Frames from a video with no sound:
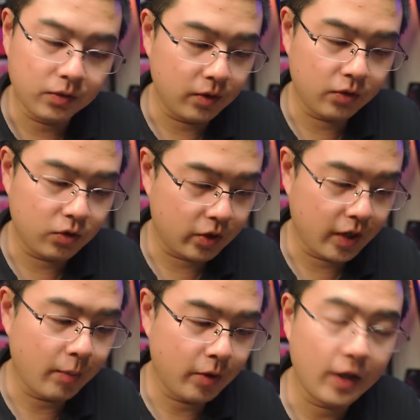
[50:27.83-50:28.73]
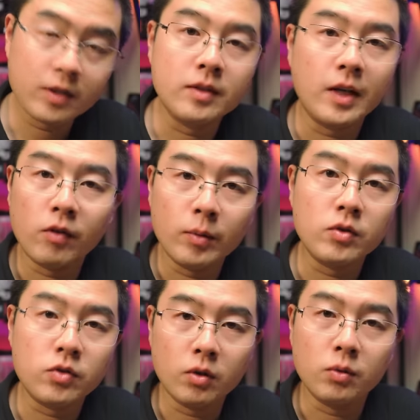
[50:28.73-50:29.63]
the camera has never been
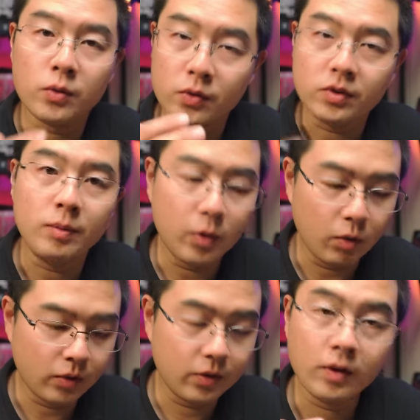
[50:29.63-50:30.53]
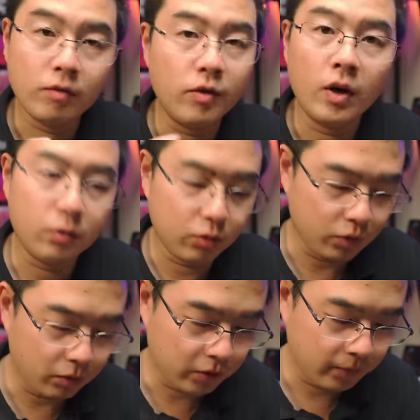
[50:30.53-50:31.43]
so simple and fun to
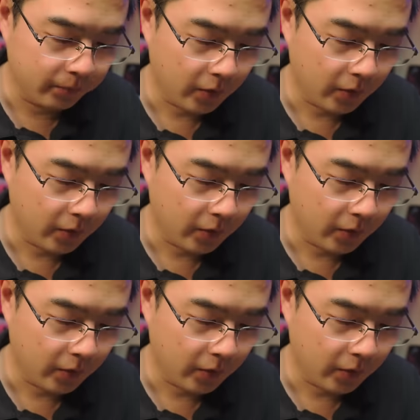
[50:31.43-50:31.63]
use.